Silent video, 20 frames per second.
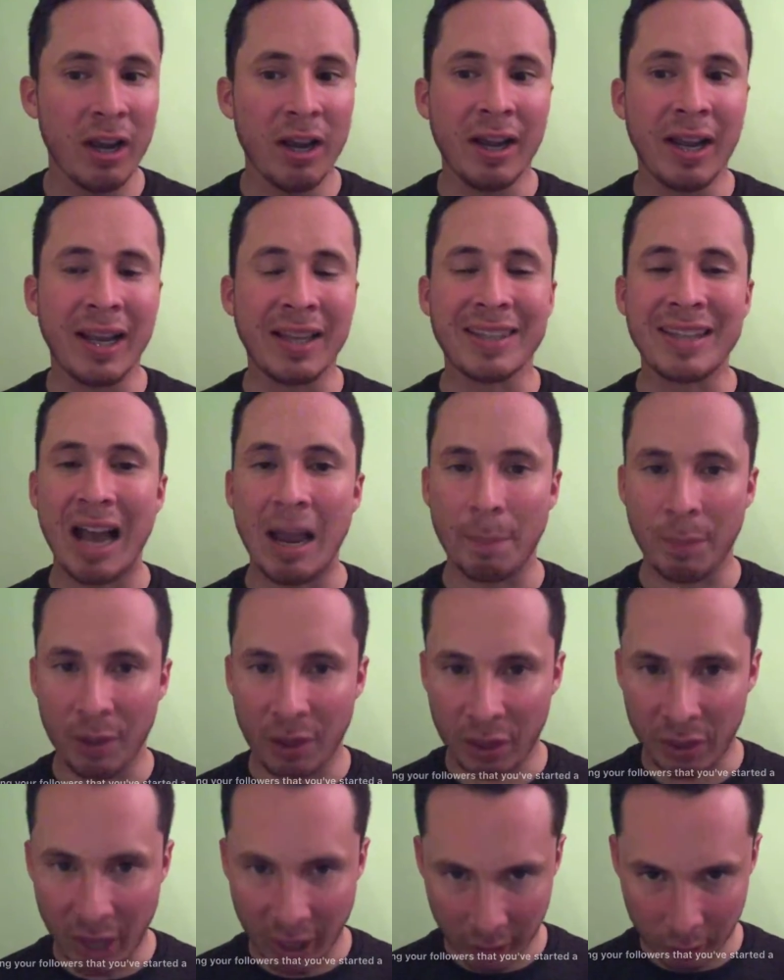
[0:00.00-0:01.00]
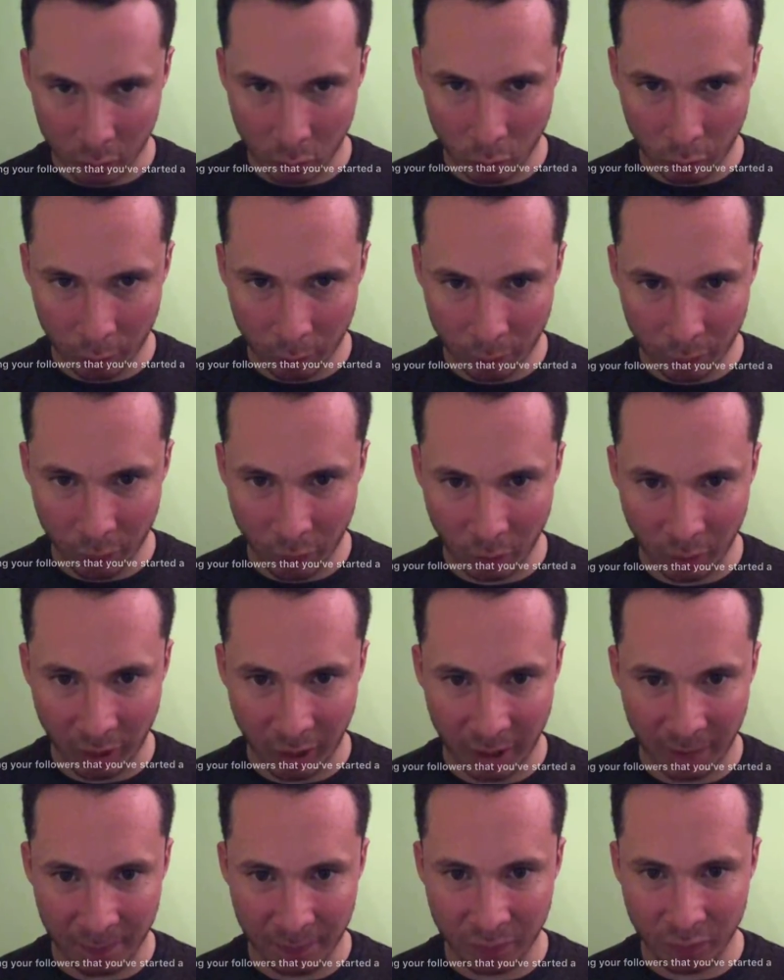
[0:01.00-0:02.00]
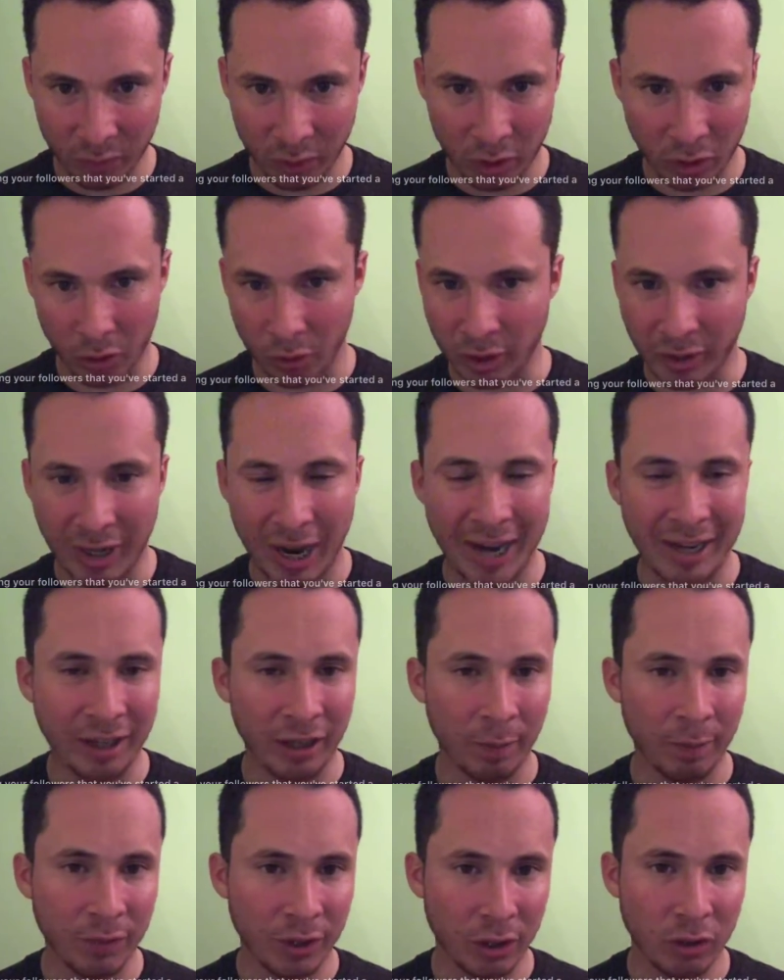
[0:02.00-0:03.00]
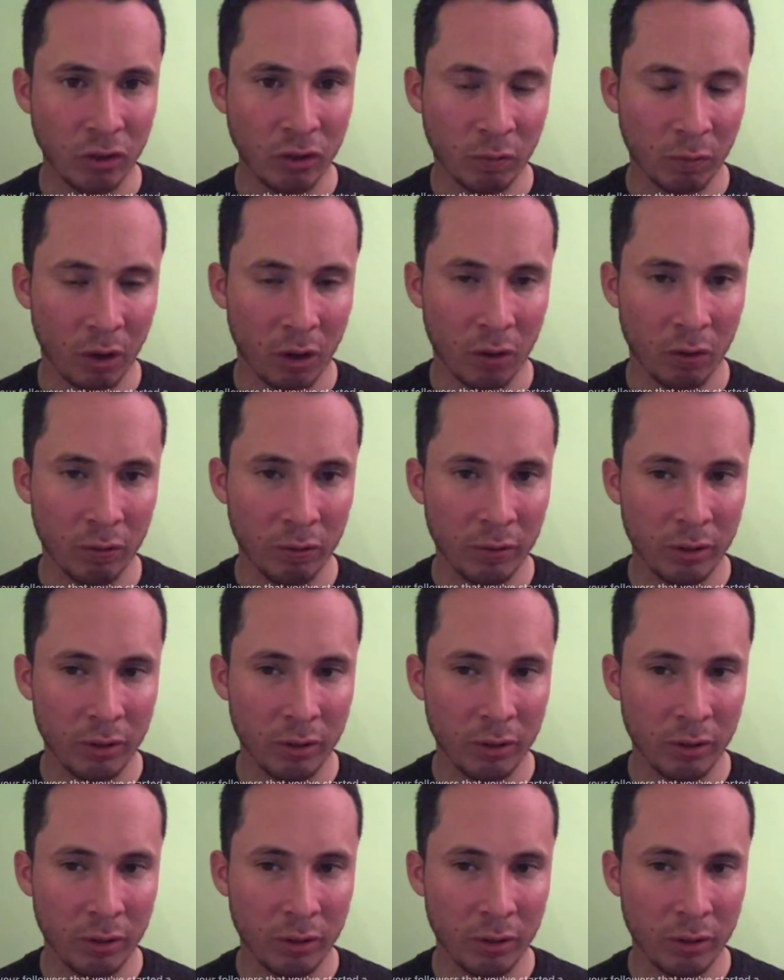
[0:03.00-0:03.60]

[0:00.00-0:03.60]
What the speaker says: It's hypothetical, okay? So the tide comes in tomorrow,